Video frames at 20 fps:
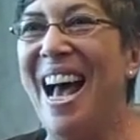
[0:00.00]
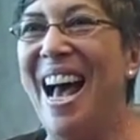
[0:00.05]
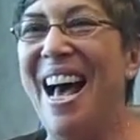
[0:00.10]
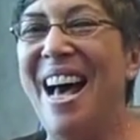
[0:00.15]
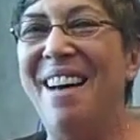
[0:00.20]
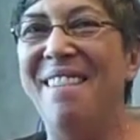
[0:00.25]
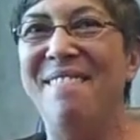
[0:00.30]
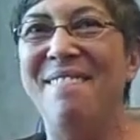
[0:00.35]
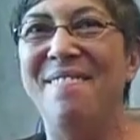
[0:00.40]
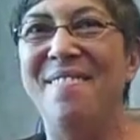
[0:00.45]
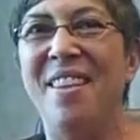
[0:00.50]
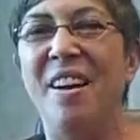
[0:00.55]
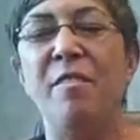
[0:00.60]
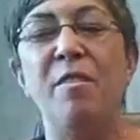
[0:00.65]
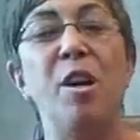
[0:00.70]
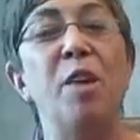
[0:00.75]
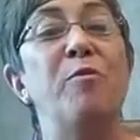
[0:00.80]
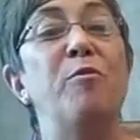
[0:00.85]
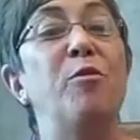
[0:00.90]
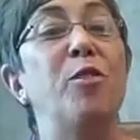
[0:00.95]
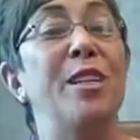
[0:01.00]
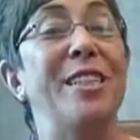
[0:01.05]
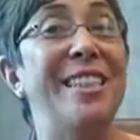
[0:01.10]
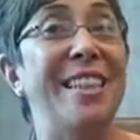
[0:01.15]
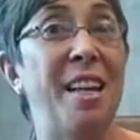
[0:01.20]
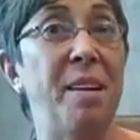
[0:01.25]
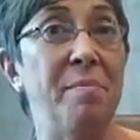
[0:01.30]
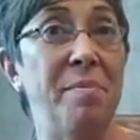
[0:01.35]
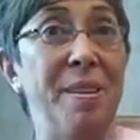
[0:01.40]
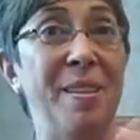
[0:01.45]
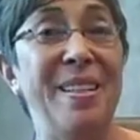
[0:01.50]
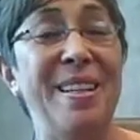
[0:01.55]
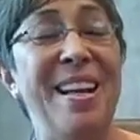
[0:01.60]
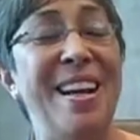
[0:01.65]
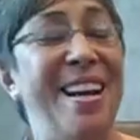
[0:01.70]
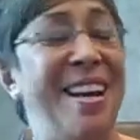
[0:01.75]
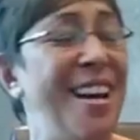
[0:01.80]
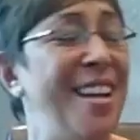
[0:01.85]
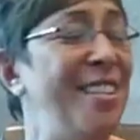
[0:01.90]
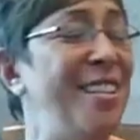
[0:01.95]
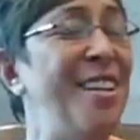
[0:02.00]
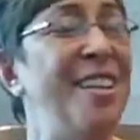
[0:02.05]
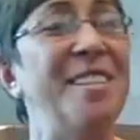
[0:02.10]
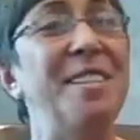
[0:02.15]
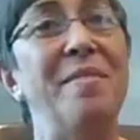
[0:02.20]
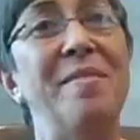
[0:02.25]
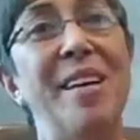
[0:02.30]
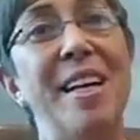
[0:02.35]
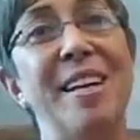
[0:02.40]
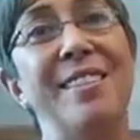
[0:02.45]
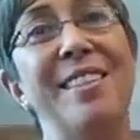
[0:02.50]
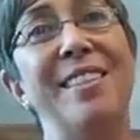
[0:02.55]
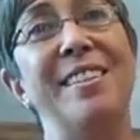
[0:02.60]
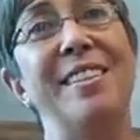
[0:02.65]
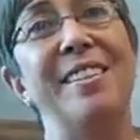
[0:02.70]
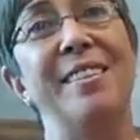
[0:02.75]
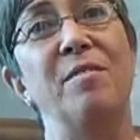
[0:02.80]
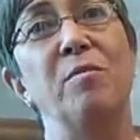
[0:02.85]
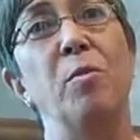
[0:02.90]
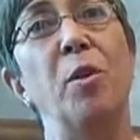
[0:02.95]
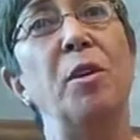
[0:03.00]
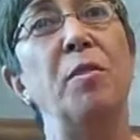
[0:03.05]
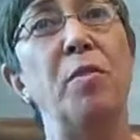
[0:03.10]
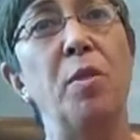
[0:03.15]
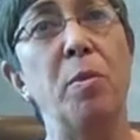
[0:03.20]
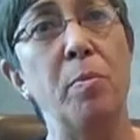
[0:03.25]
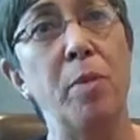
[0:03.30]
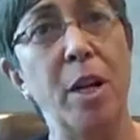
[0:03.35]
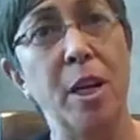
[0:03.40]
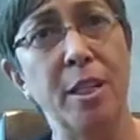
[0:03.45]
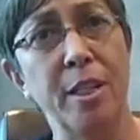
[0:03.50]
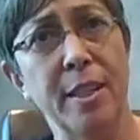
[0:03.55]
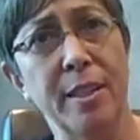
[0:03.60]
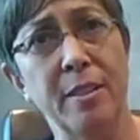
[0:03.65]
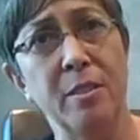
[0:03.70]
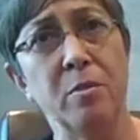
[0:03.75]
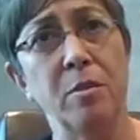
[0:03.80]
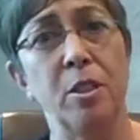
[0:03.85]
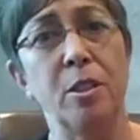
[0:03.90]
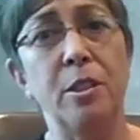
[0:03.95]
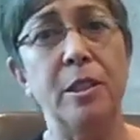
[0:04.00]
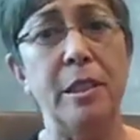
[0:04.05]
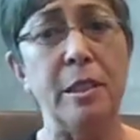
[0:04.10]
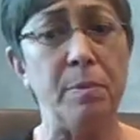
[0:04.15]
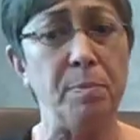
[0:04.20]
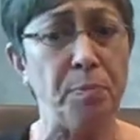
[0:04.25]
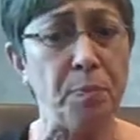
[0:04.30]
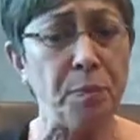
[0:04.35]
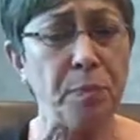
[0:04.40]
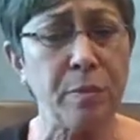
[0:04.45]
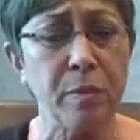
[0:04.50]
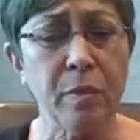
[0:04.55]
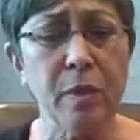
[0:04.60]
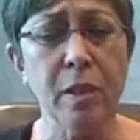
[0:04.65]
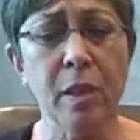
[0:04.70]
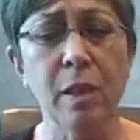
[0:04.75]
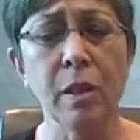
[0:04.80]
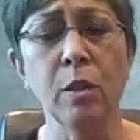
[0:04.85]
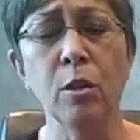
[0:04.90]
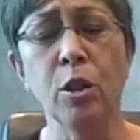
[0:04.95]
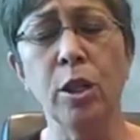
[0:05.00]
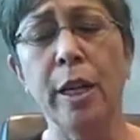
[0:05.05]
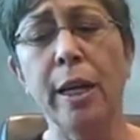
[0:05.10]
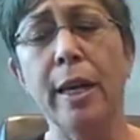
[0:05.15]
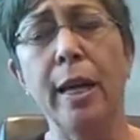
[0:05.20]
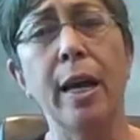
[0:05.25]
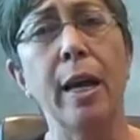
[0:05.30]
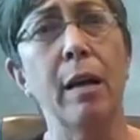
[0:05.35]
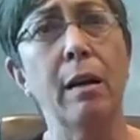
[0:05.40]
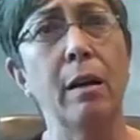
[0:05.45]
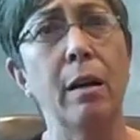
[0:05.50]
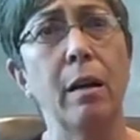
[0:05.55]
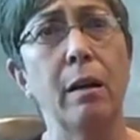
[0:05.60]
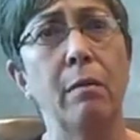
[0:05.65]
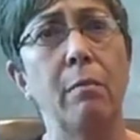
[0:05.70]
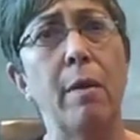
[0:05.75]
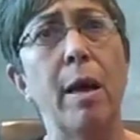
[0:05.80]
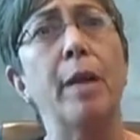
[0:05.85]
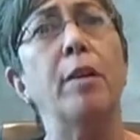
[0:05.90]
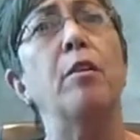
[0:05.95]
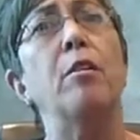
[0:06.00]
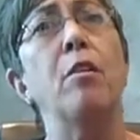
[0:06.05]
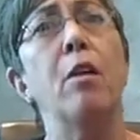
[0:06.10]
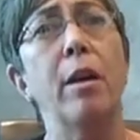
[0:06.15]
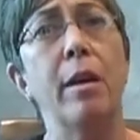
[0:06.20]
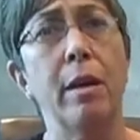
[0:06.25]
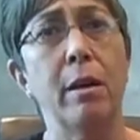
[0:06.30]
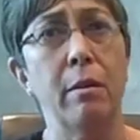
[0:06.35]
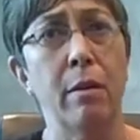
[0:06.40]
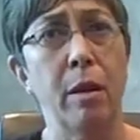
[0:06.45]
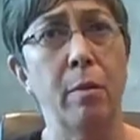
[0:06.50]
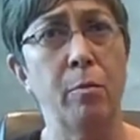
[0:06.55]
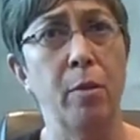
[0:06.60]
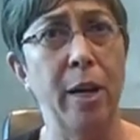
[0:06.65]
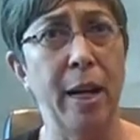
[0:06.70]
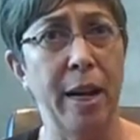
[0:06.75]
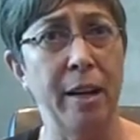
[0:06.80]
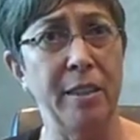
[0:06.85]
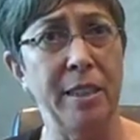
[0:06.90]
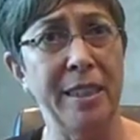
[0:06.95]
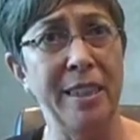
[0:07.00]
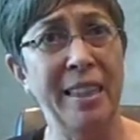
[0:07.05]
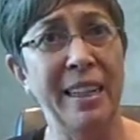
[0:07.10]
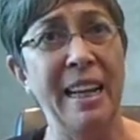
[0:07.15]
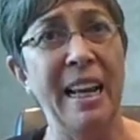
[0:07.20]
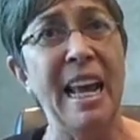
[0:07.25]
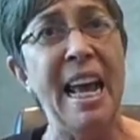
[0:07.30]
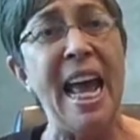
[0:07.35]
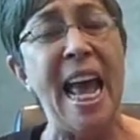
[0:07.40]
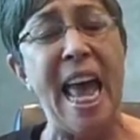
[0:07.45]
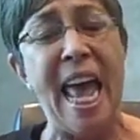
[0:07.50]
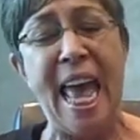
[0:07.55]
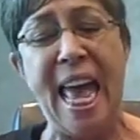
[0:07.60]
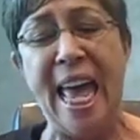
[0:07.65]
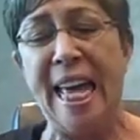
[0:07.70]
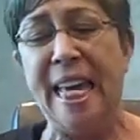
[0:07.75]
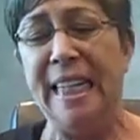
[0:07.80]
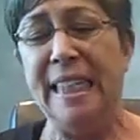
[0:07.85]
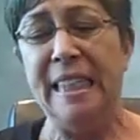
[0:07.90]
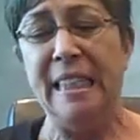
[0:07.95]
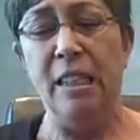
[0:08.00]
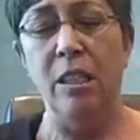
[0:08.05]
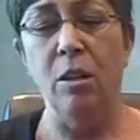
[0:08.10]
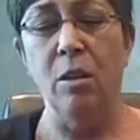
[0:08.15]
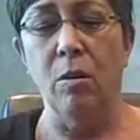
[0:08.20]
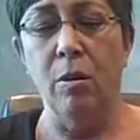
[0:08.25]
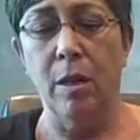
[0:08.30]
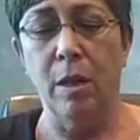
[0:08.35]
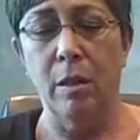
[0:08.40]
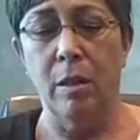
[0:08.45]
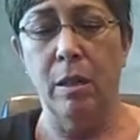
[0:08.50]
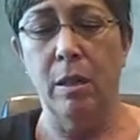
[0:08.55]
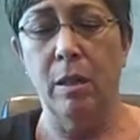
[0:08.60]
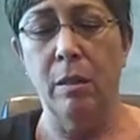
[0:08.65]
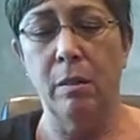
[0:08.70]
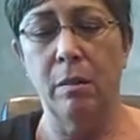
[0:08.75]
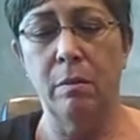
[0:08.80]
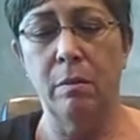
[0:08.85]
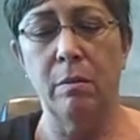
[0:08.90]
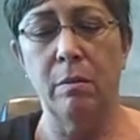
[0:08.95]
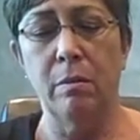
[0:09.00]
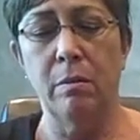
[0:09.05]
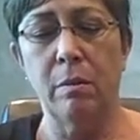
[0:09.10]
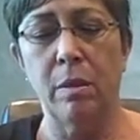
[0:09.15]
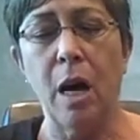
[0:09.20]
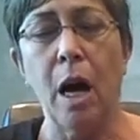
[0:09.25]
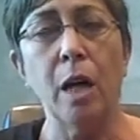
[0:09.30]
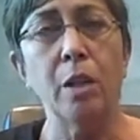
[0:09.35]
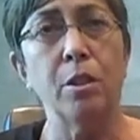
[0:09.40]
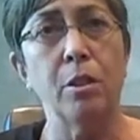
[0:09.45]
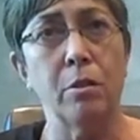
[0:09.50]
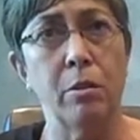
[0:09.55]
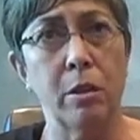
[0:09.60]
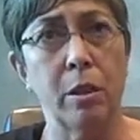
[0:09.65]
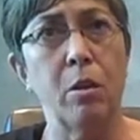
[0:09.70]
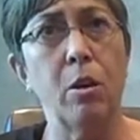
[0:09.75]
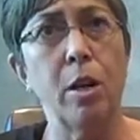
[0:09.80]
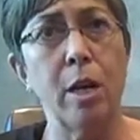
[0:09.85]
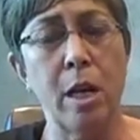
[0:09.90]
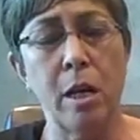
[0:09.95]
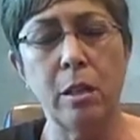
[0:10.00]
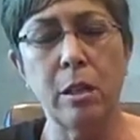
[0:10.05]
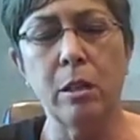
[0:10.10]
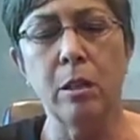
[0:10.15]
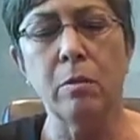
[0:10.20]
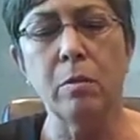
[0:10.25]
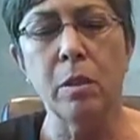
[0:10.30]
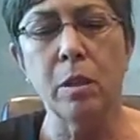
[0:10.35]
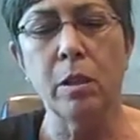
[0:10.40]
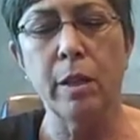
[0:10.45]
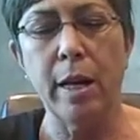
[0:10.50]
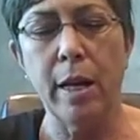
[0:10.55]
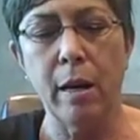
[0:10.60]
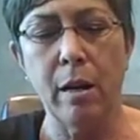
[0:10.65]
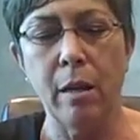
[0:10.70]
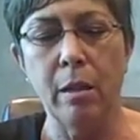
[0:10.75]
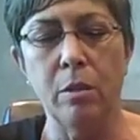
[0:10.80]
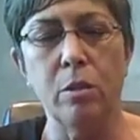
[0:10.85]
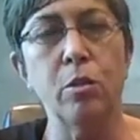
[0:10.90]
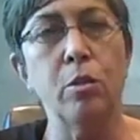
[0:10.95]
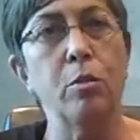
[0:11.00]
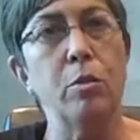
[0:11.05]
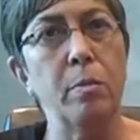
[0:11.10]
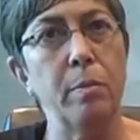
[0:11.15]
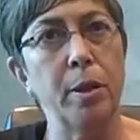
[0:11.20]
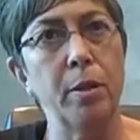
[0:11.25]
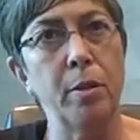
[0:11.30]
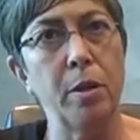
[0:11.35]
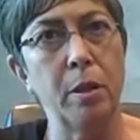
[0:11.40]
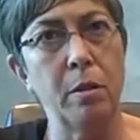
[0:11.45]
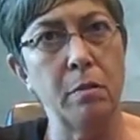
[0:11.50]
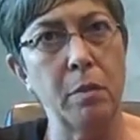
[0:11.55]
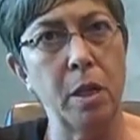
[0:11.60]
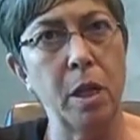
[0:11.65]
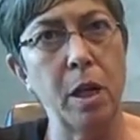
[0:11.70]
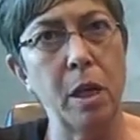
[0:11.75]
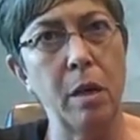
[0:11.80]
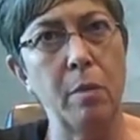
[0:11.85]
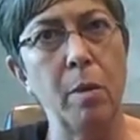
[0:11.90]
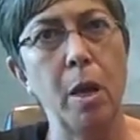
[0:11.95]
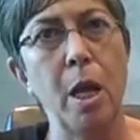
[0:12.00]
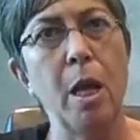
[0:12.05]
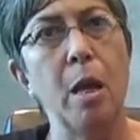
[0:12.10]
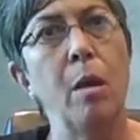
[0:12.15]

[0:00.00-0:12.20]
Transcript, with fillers: have, uh, for example, I, I talked about uh, one of the projects, which is looking at uh, echocardiogram readouts. Mm -hmm. And, you know, a, a, doctor, a cardiologist will look at a certain period of time.